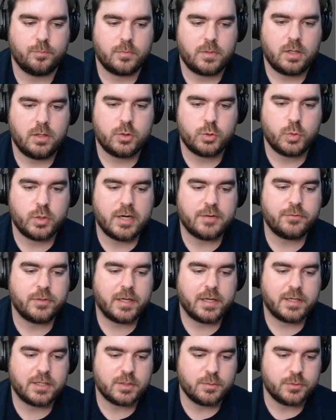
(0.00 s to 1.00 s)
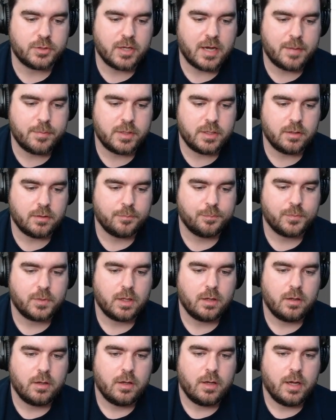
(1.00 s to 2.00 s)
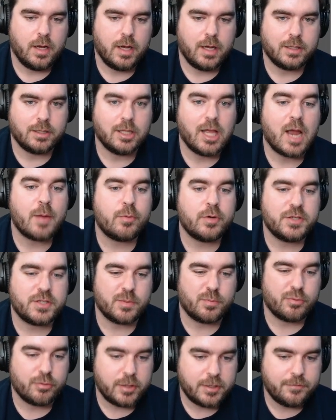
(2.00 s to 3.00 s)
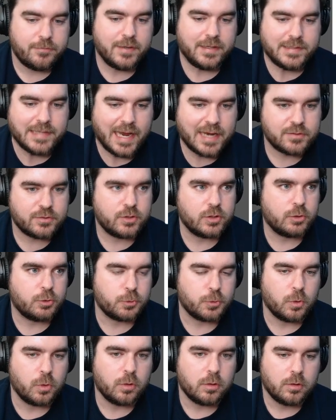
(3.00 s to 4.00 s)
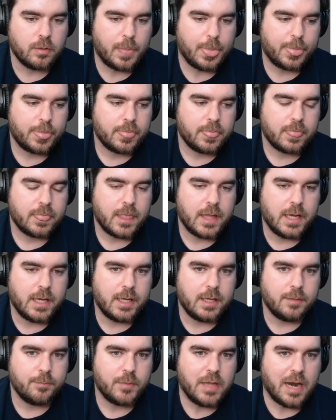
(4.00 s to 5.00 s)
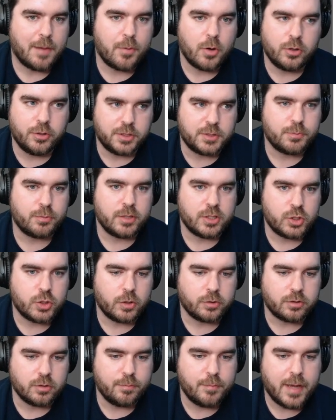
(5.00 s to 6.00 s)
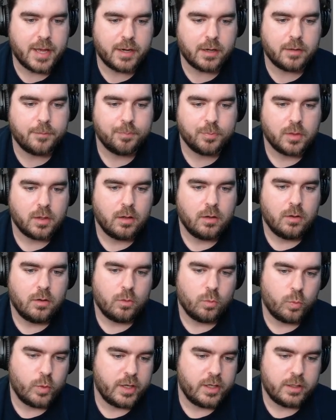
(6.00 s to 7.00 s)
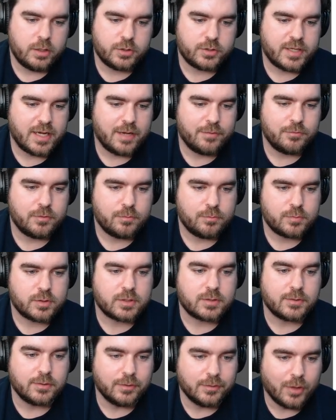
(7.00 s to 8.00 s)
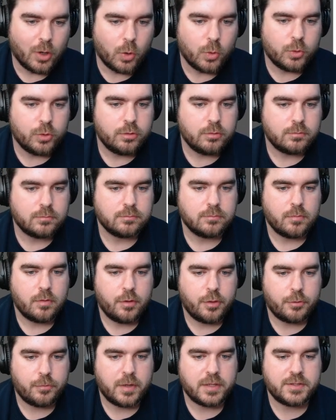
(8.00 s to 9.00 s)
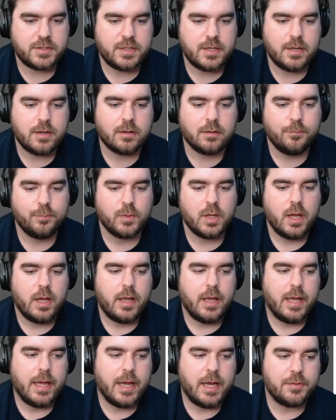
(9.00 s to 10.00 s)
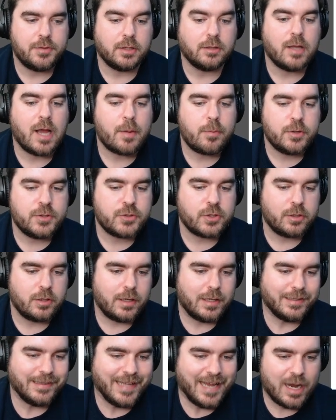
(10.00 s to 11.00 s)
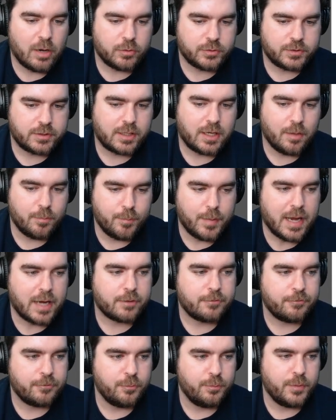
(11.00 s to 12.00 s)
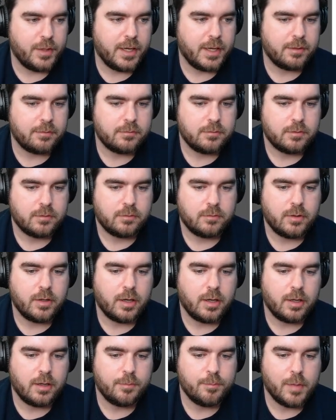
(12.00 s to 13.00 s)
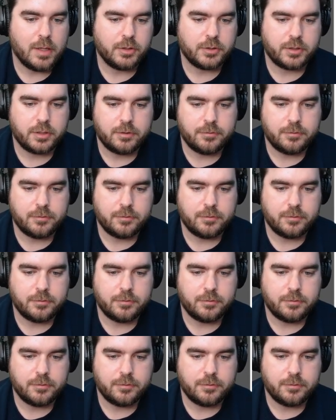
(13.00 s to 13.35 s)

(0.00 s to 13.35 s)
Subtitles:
So we're definitely getting some time here. Library's a pretty fantastic draw. Our opponent's pretty choked on mana. We just have slow threats here. And the library is going to allow us to come back from that mulligan to